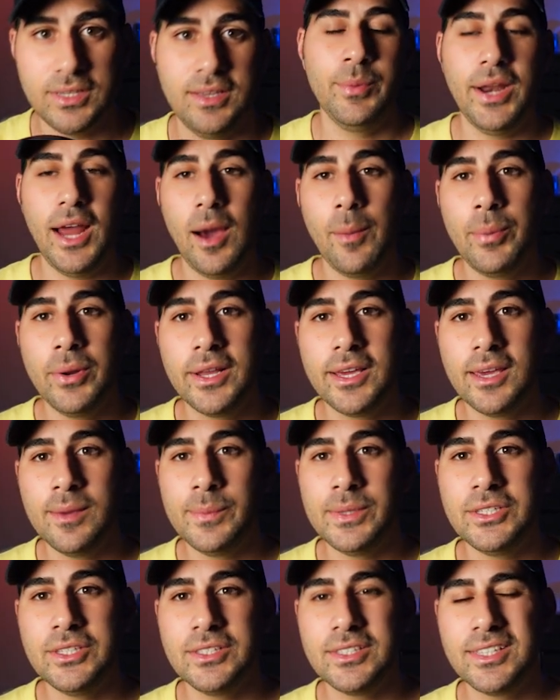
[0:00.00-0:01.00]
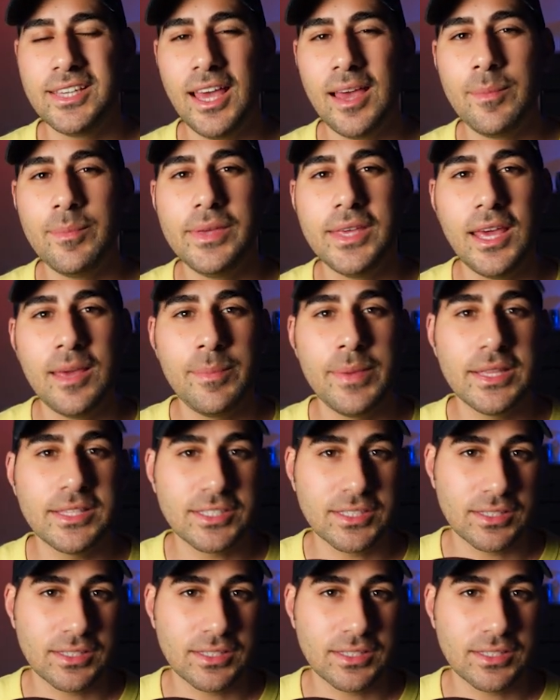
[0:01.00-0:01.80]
but outputting images can be a bit